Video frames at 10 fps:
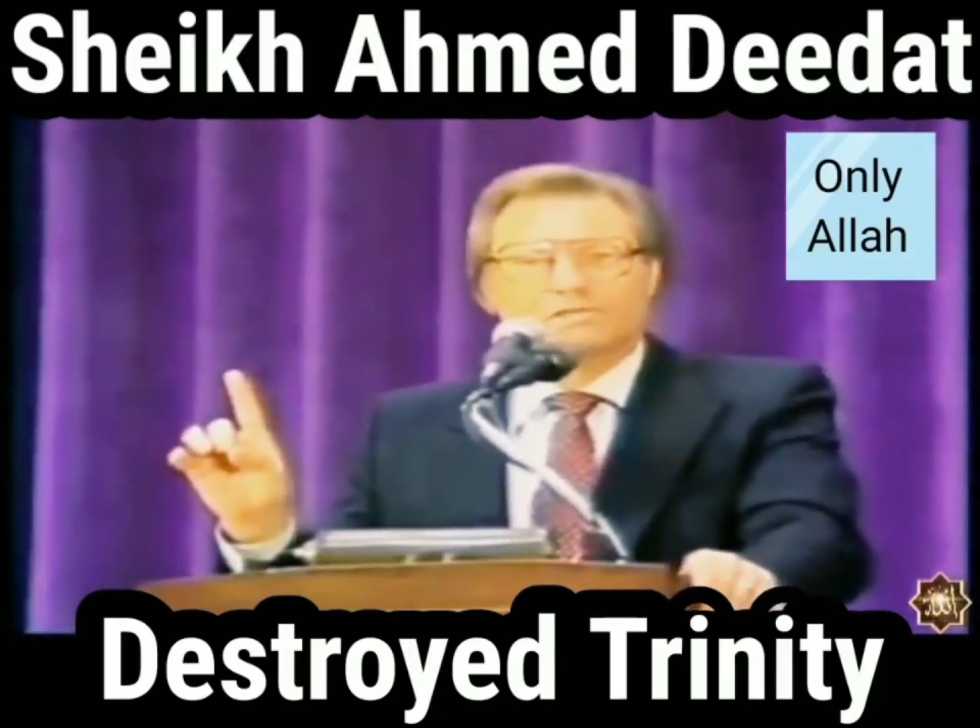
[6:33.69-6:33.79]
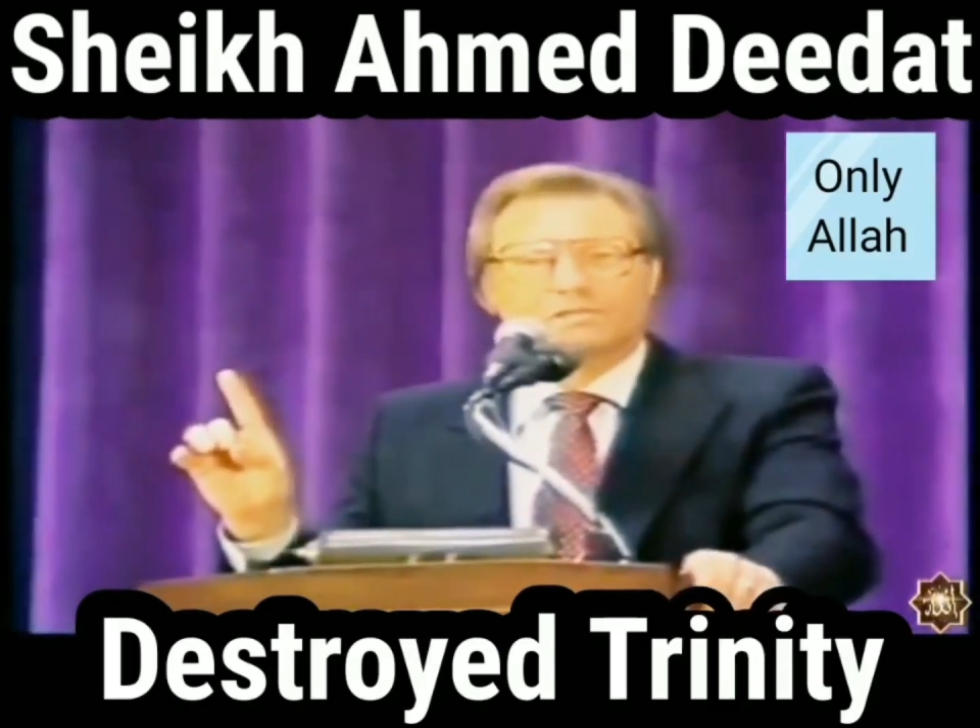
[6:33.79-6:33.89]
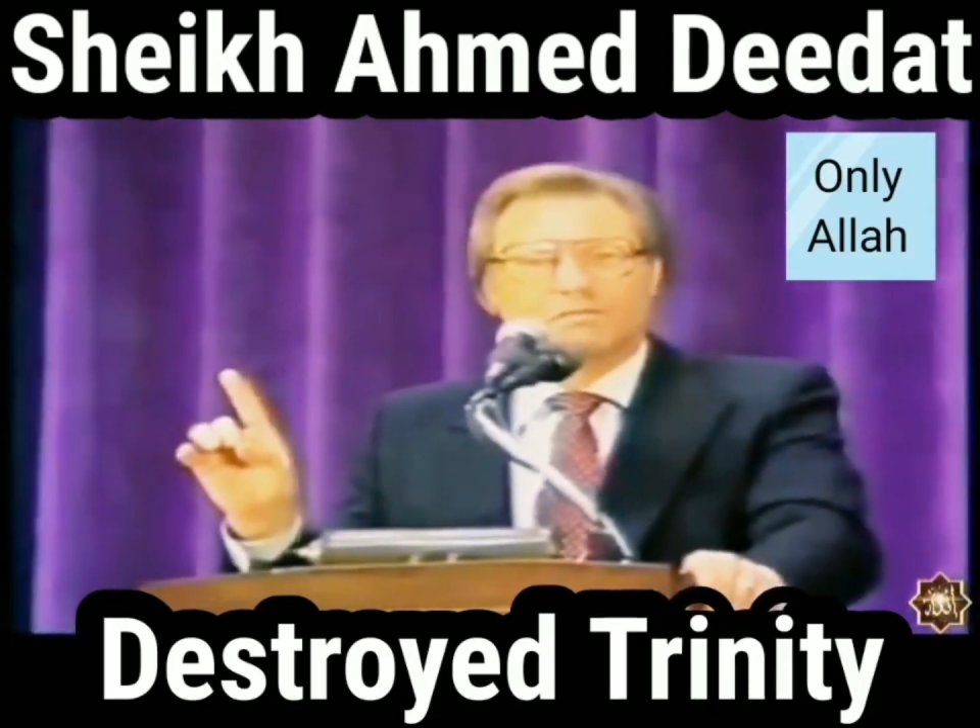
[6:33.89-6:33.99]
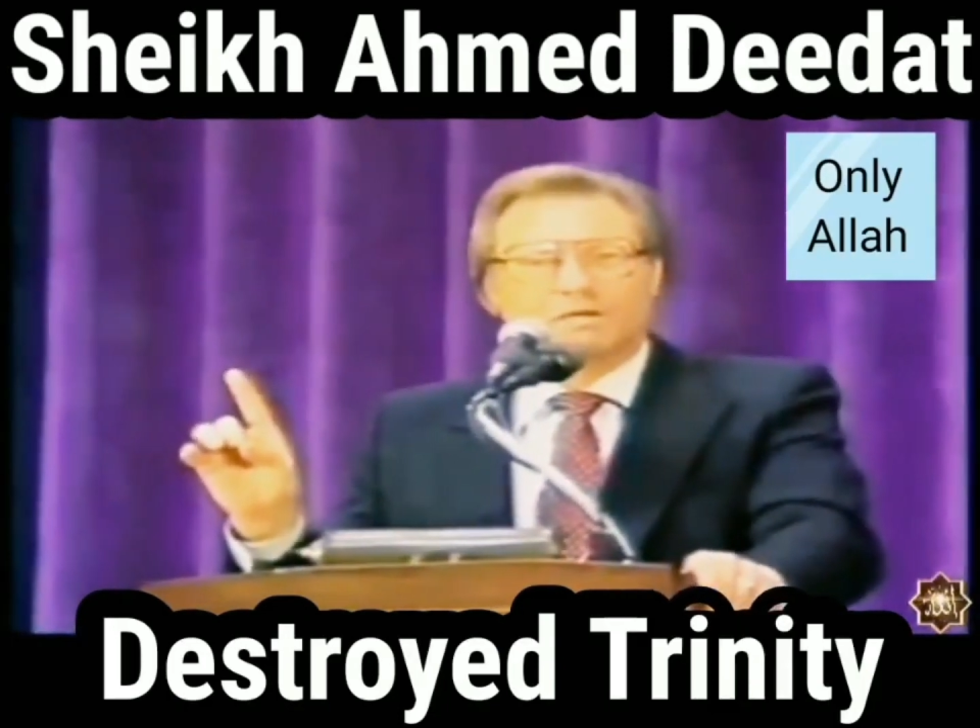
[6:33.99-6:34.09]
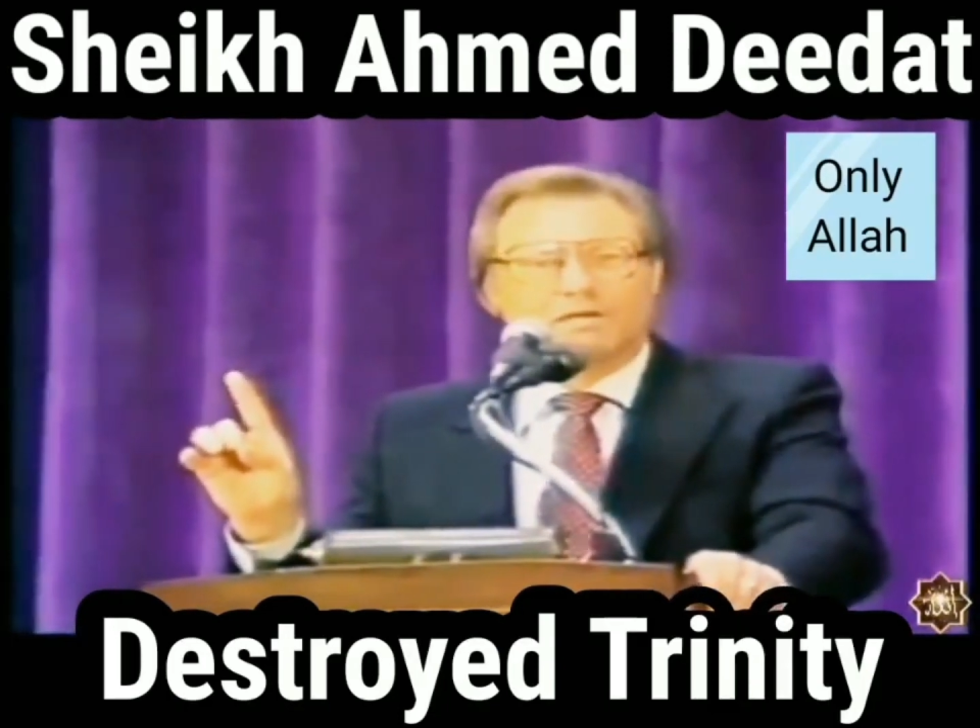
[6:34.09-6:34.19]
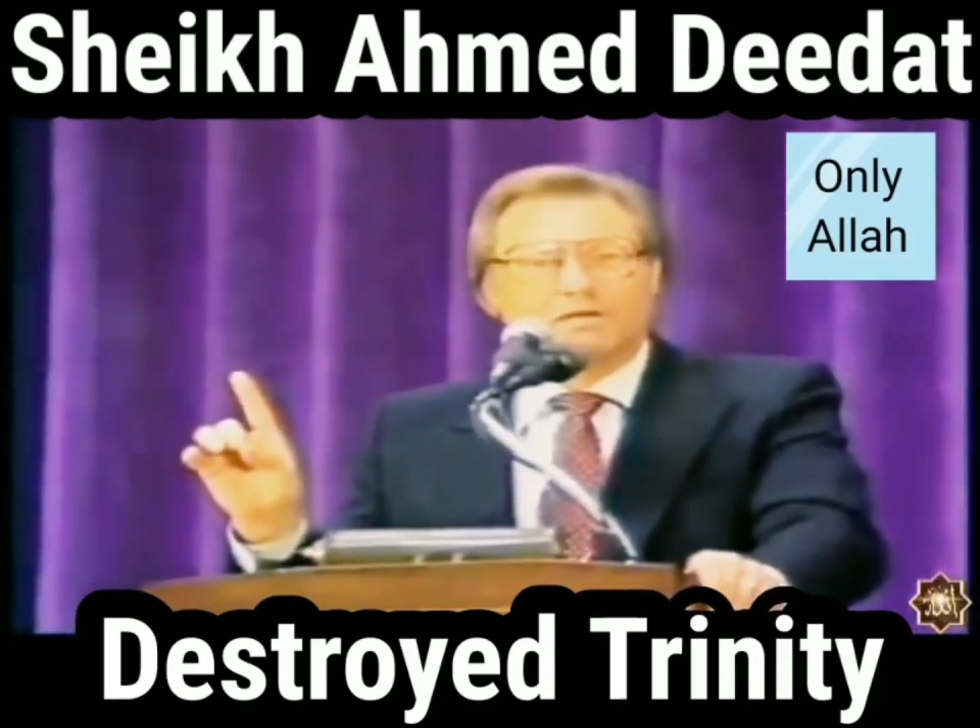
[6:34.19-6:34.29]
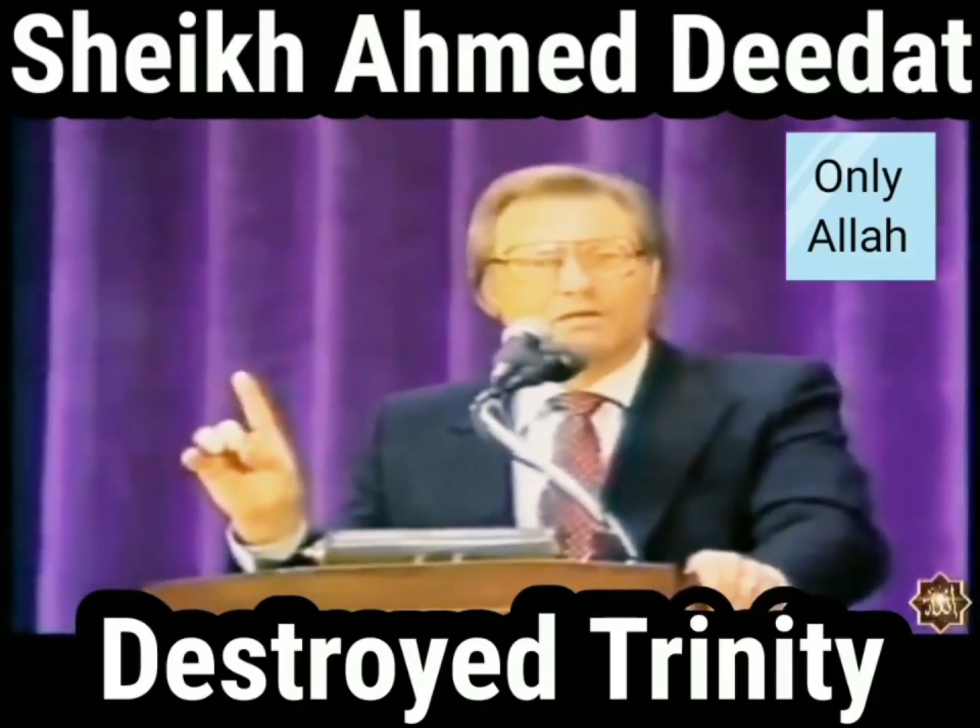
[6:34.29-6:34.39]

just about